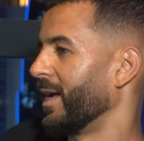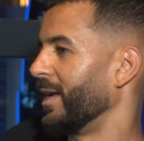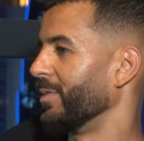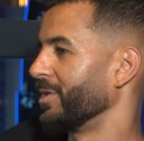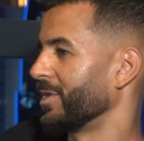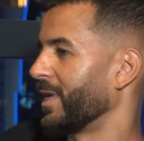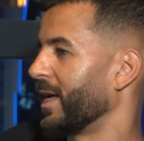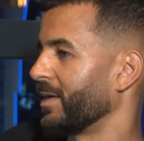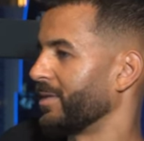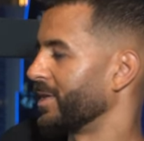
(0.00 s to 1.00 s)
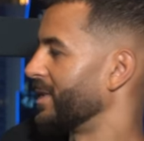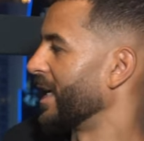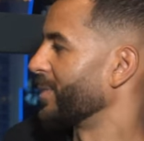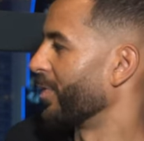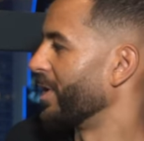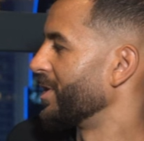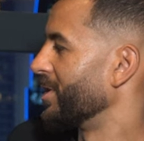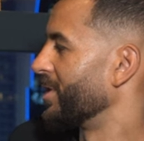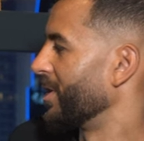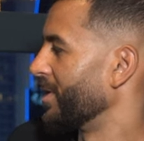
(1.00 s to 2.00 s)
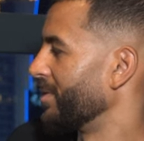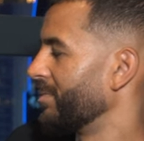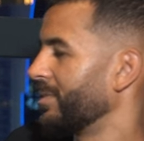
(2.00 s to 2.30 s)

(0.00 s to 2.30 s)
And it was just like just desperation to